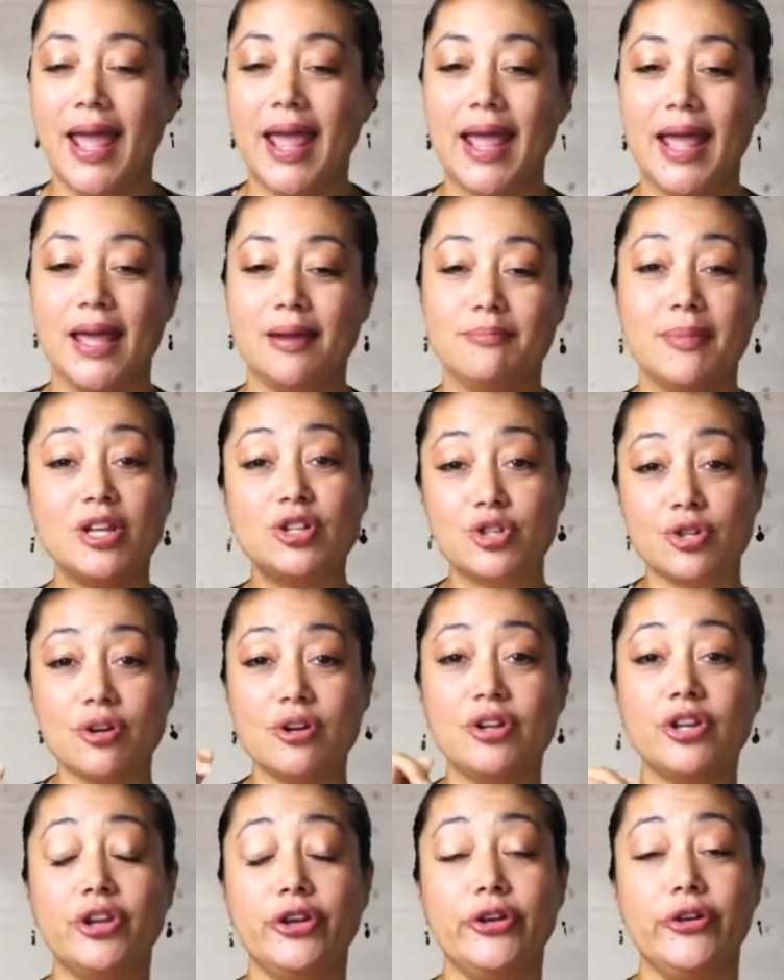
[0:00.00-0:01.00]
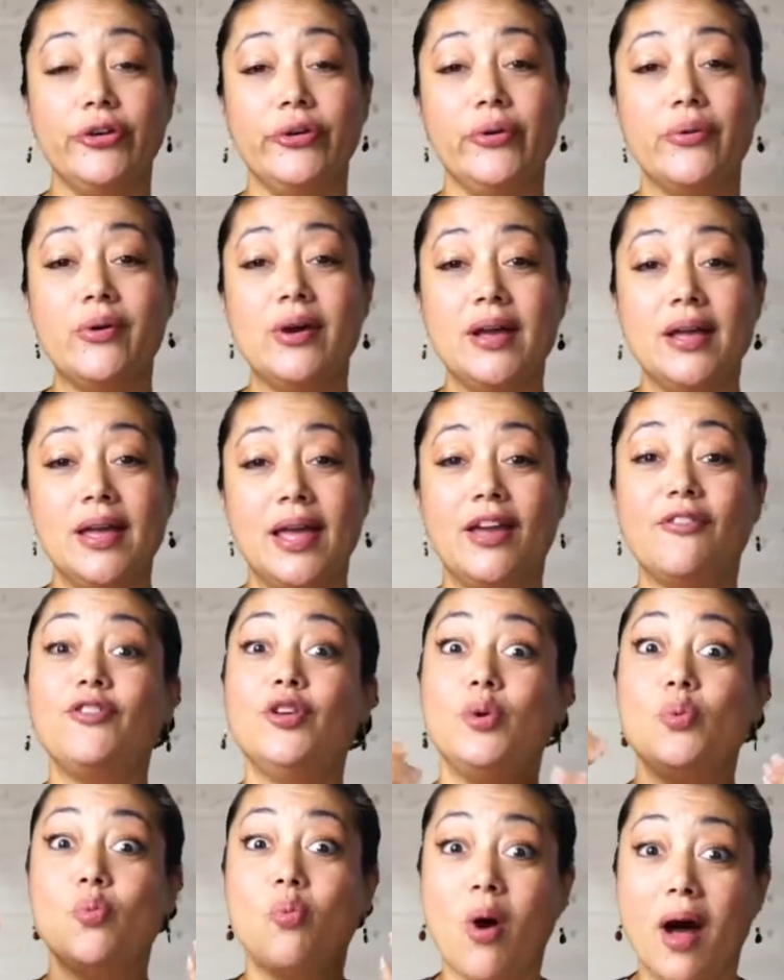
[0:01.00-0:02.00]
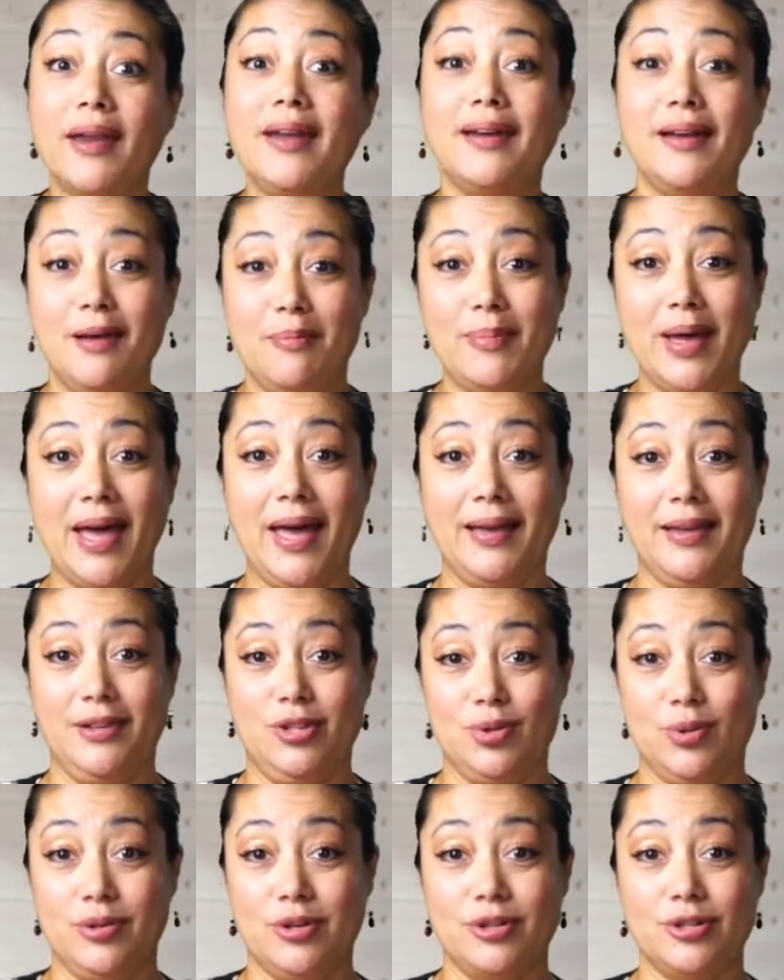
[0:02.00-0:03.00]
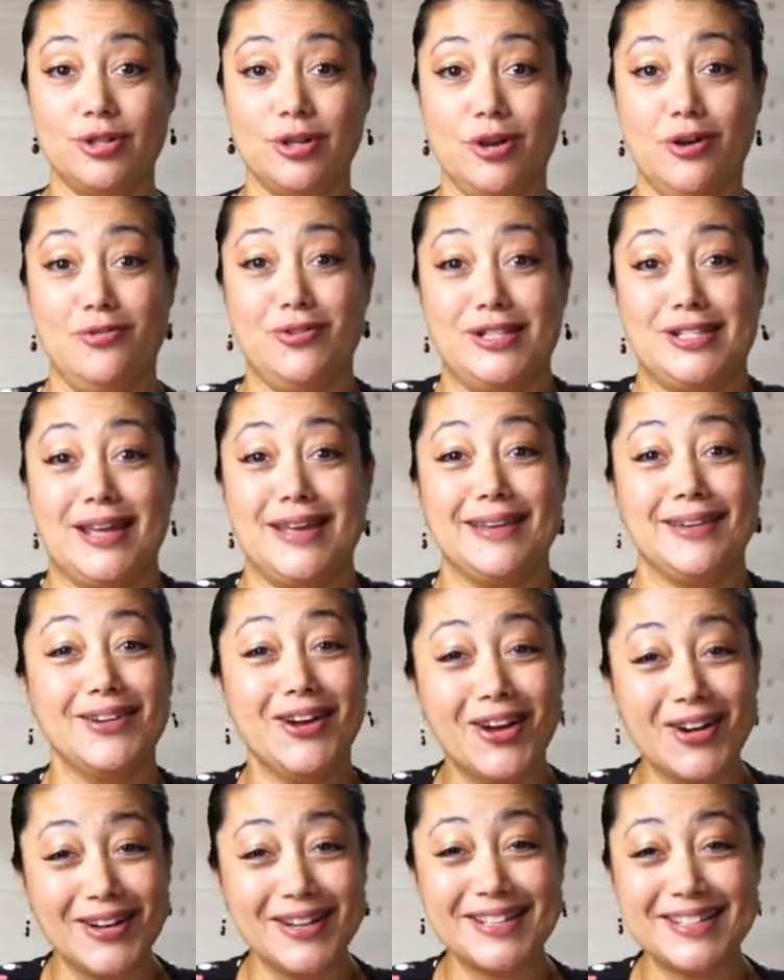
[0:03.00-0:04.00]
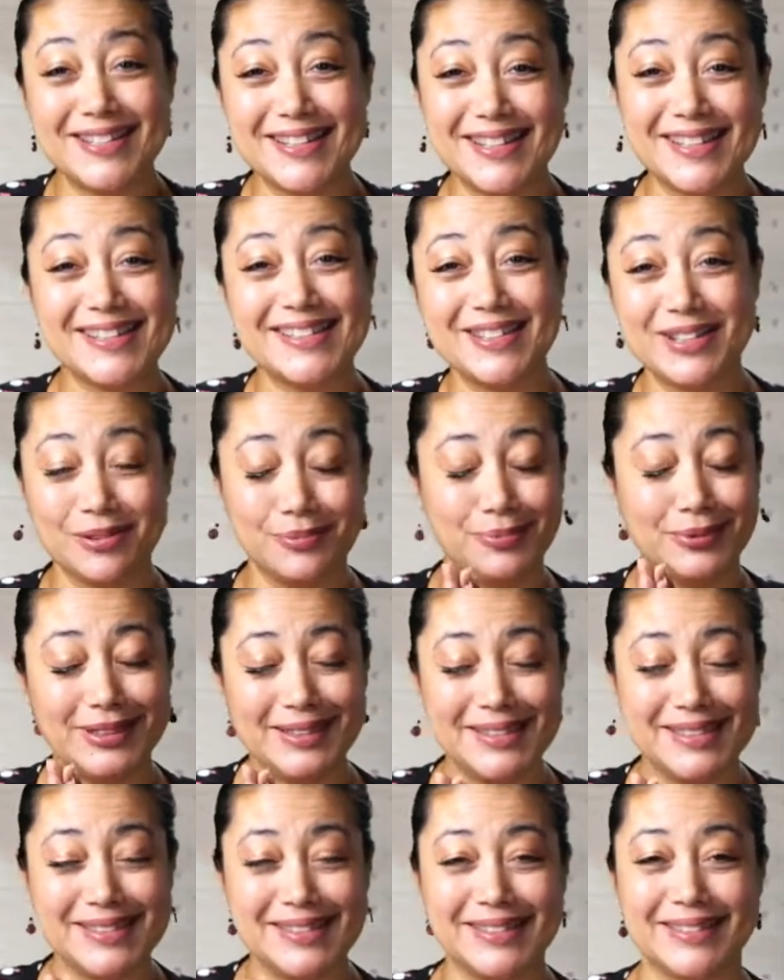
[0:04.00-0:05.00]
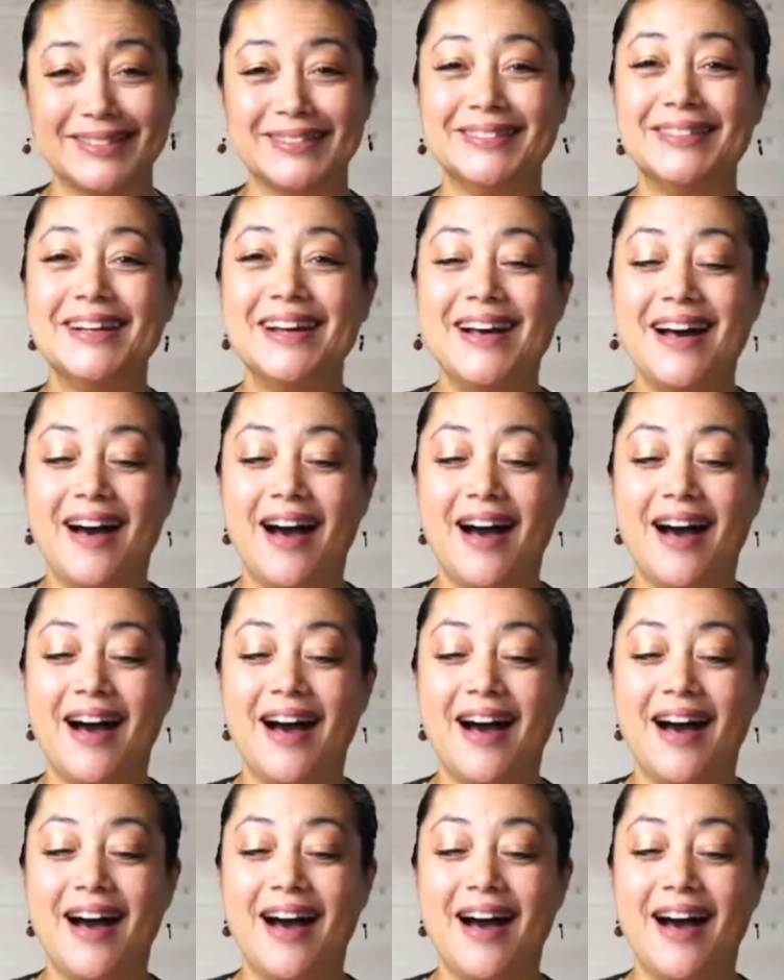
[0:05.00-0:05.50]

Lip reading: And make sure if you want to come back and join our show, which I encourage you to do, please do.